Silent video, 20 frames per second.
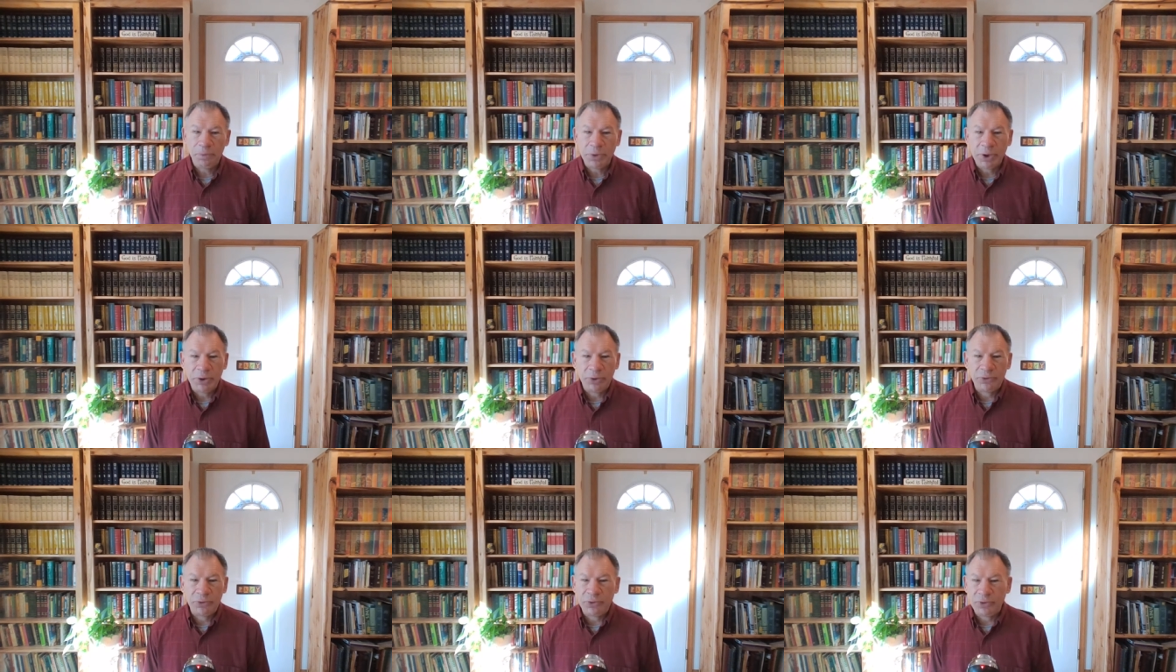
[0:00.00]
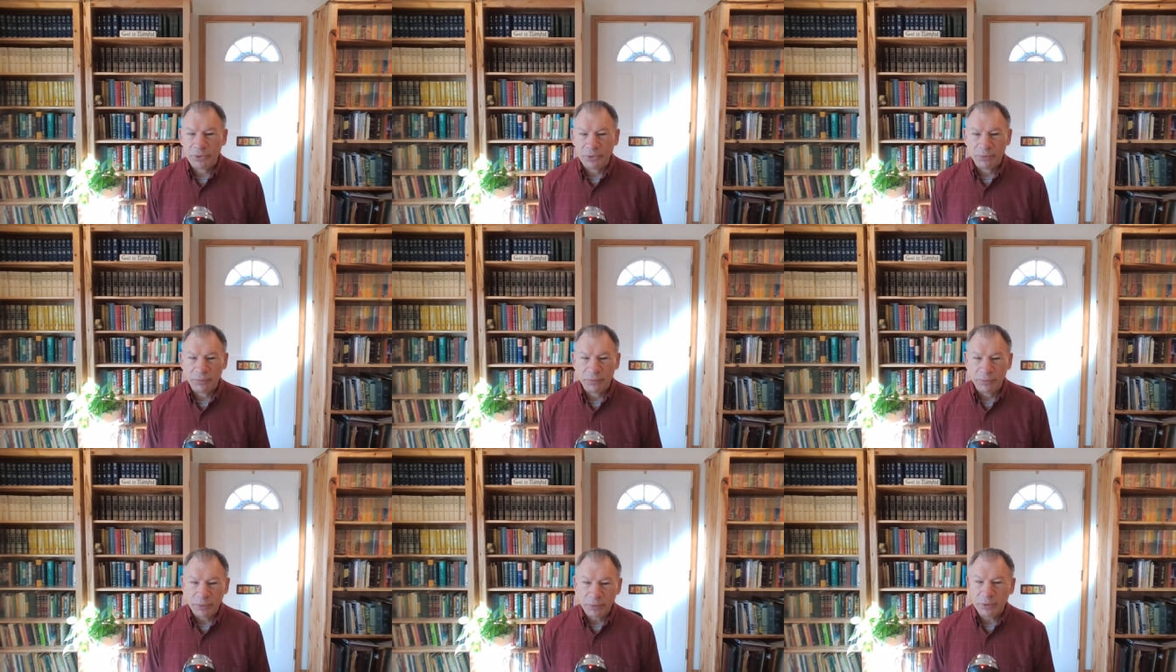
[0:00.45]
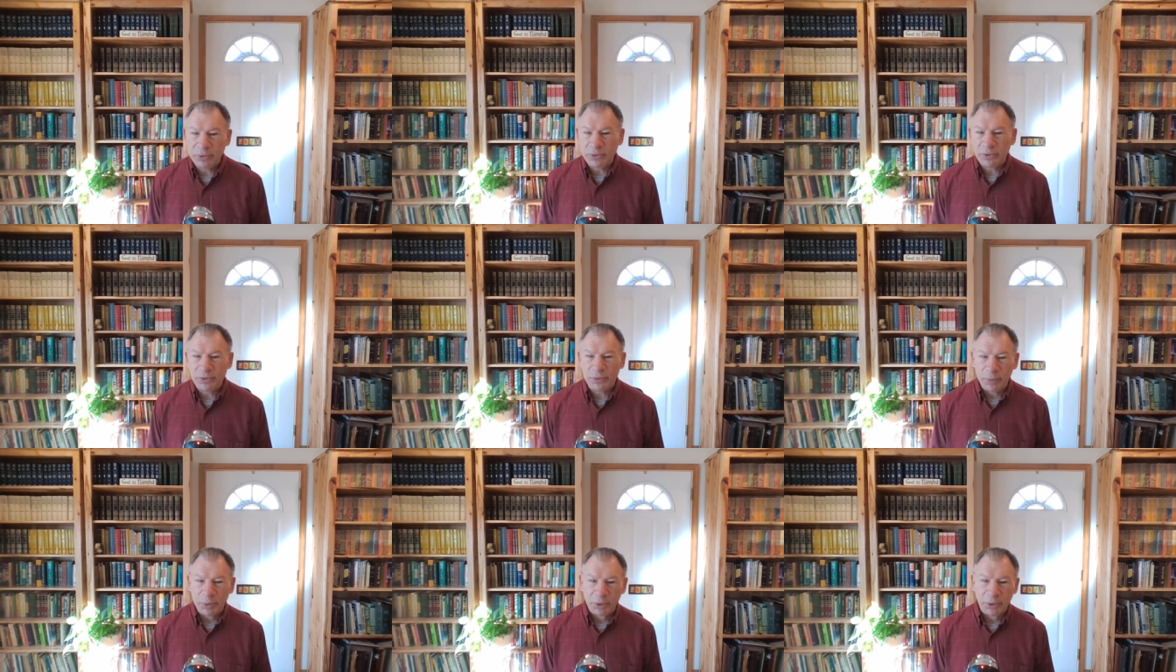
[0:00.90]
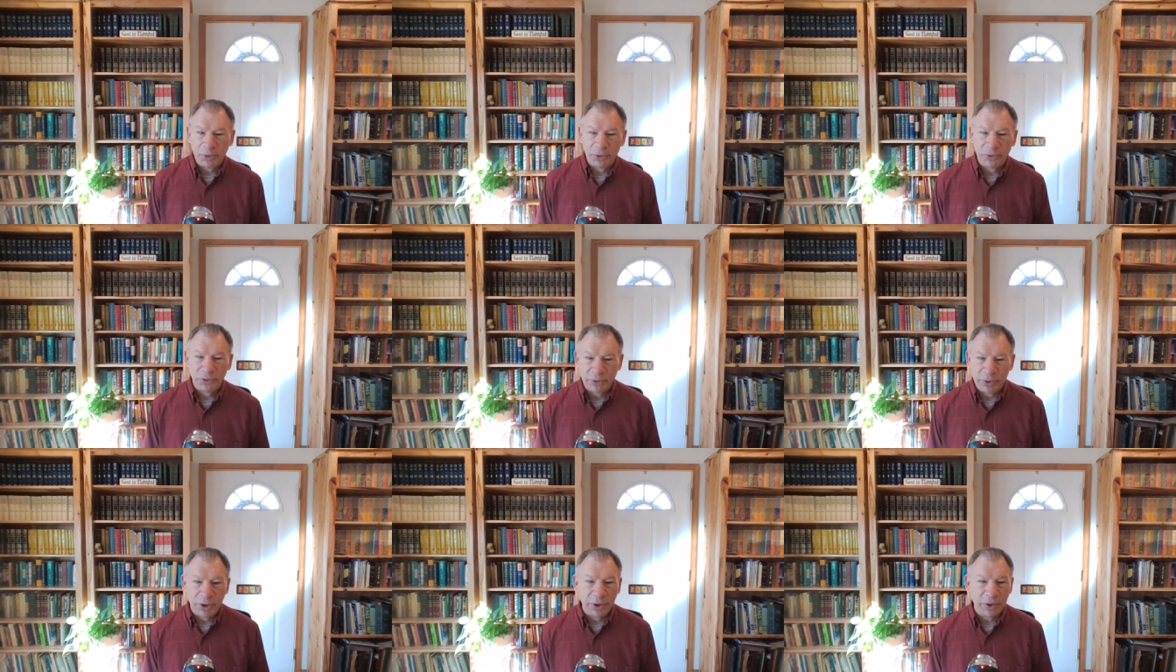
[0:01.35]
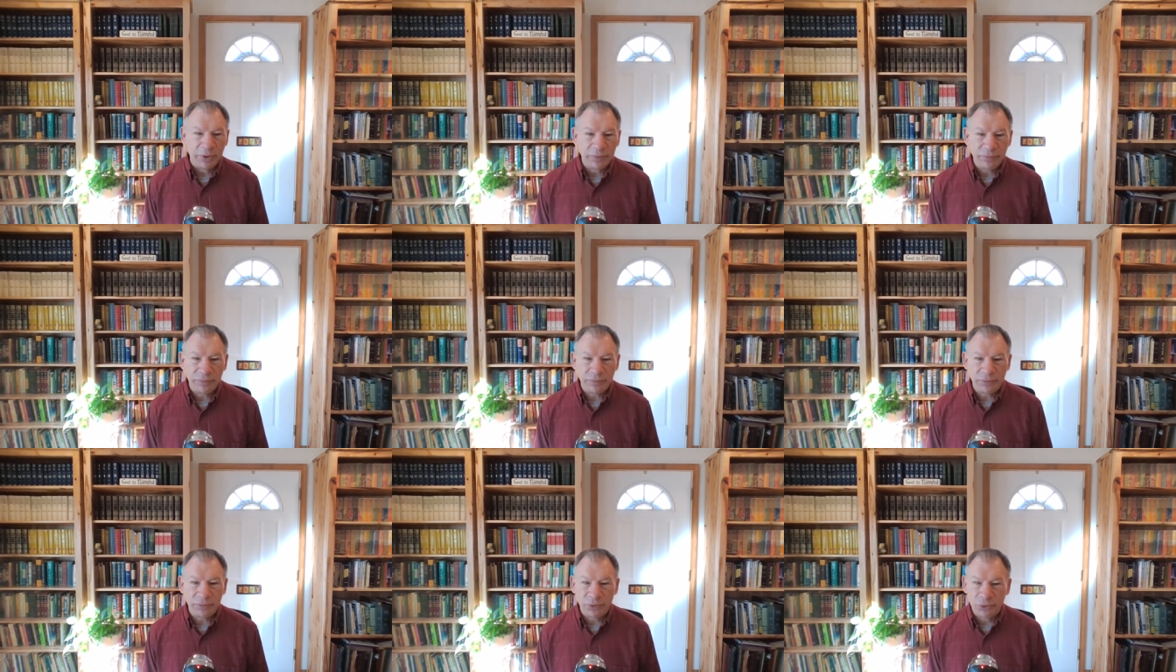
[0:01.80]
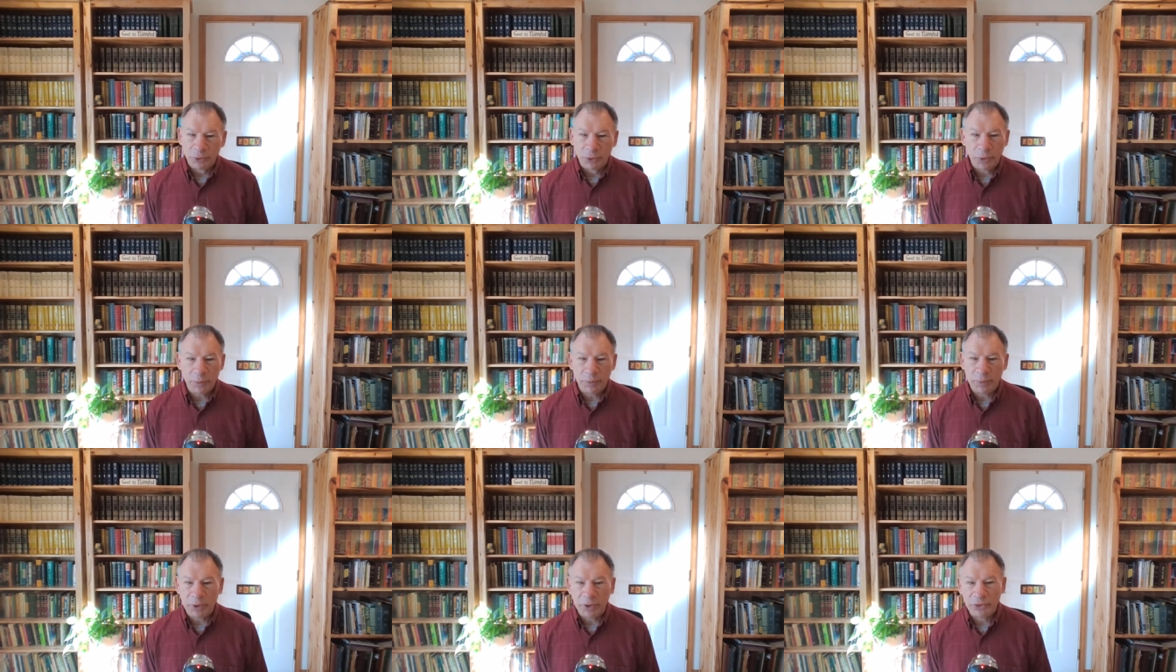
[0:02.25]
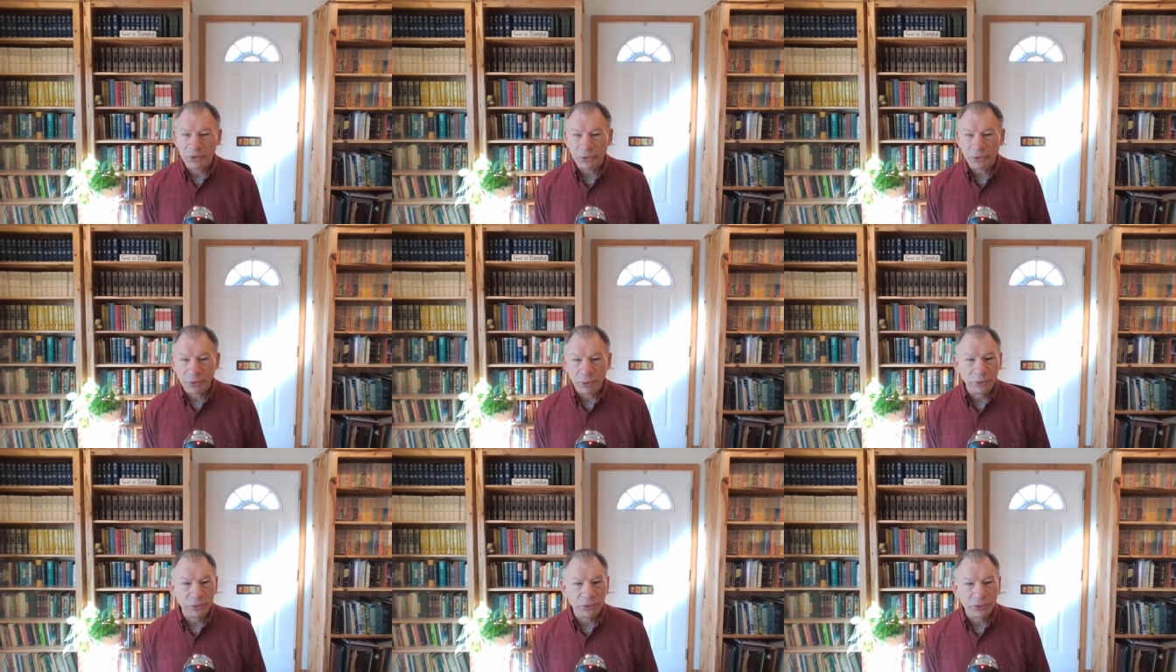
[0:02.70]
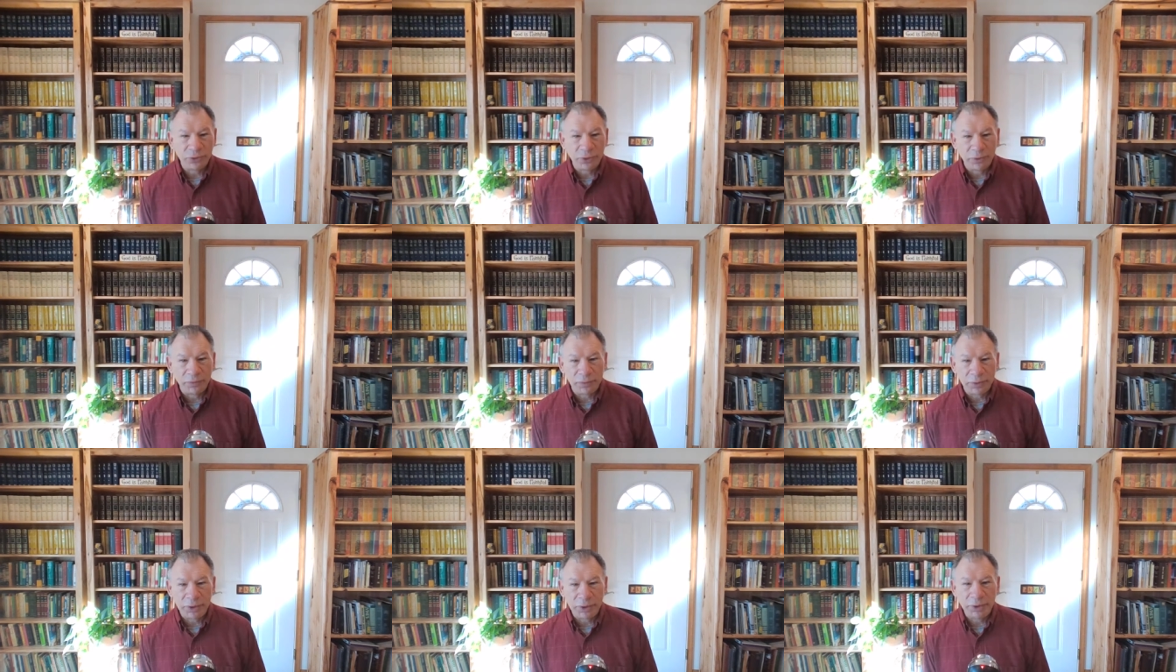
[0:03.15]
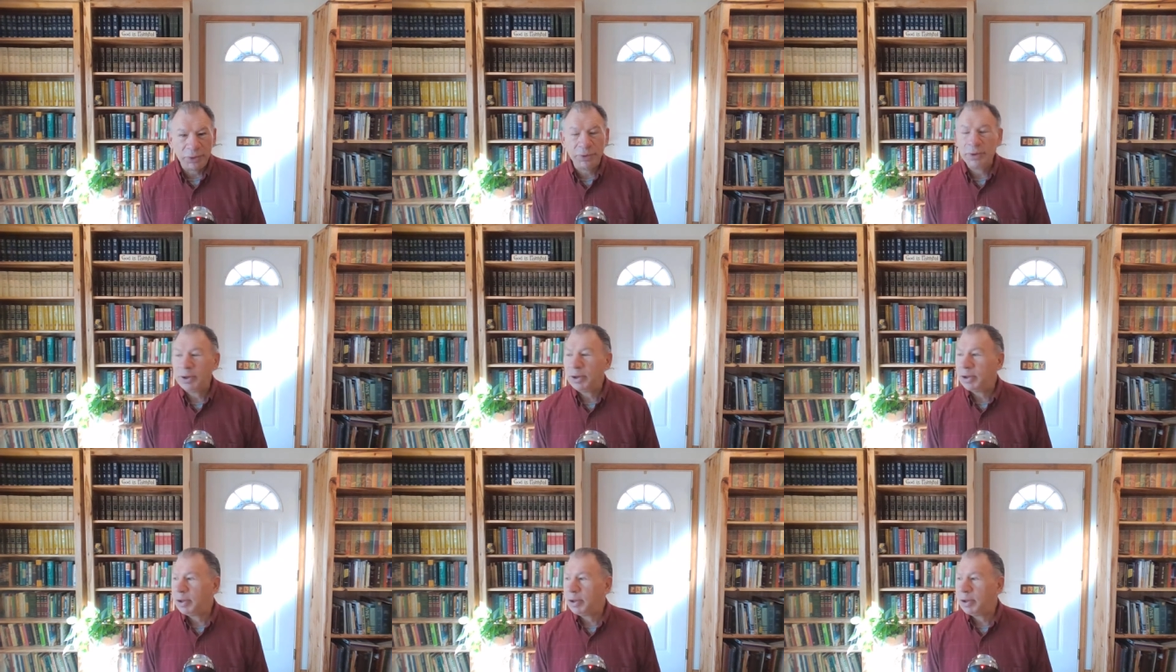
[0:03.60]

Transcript: And it says the fruit of the Spirit is love, joy, peace, long suffering,